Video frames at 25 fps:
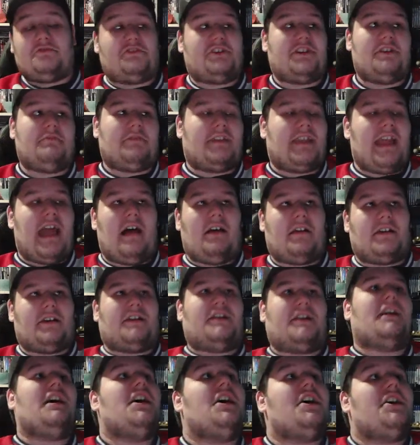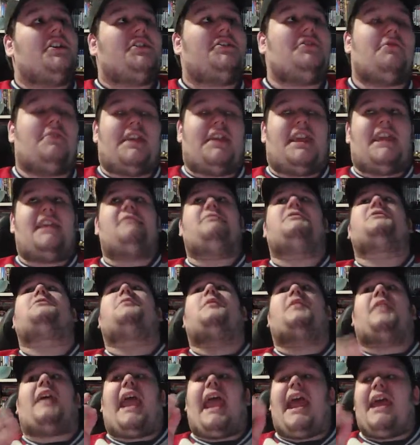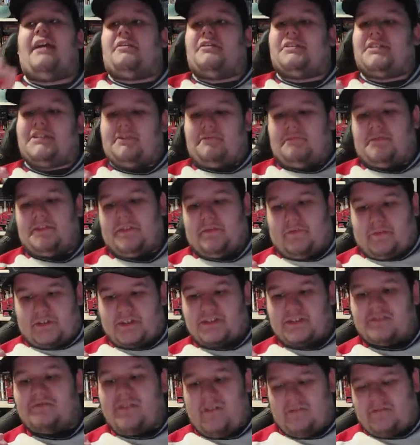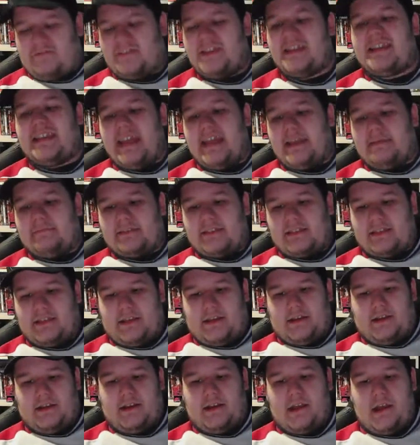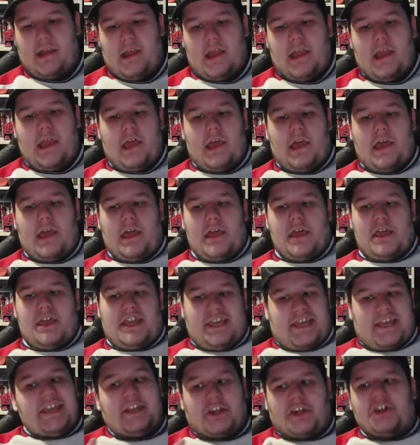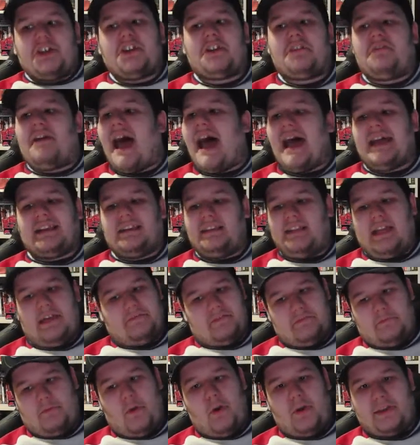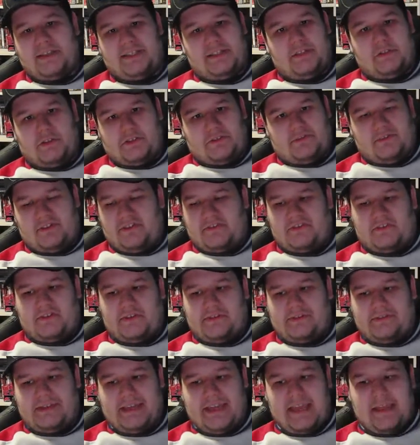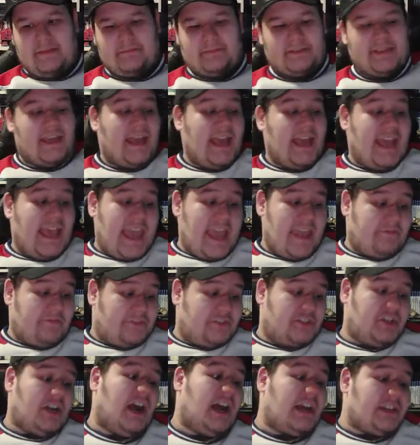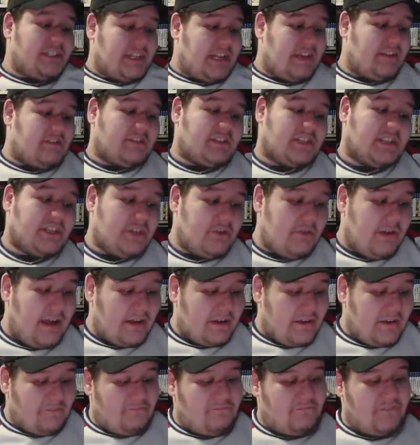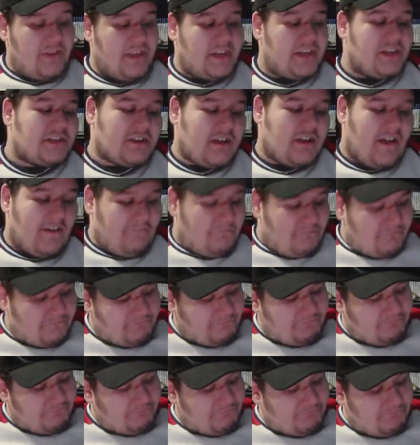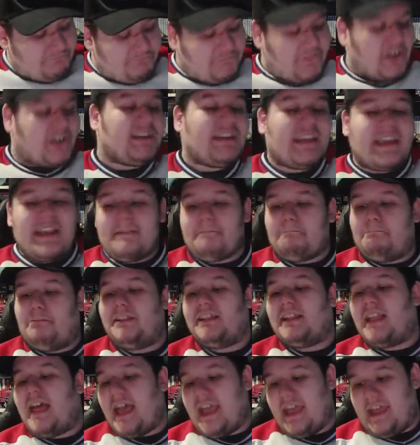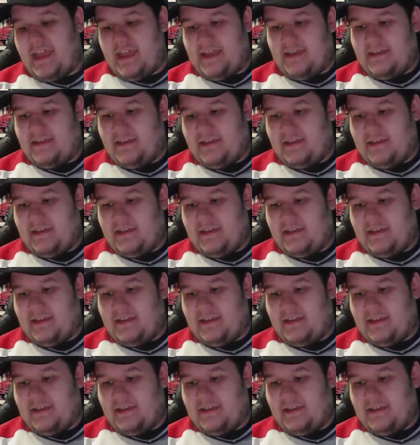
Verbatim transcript: with Gallagher, dude. He was with Anderson for the first 15 games of the year. He could have had 11 points in those first 15 games if Josh Anderson knew how to finish a fucking play.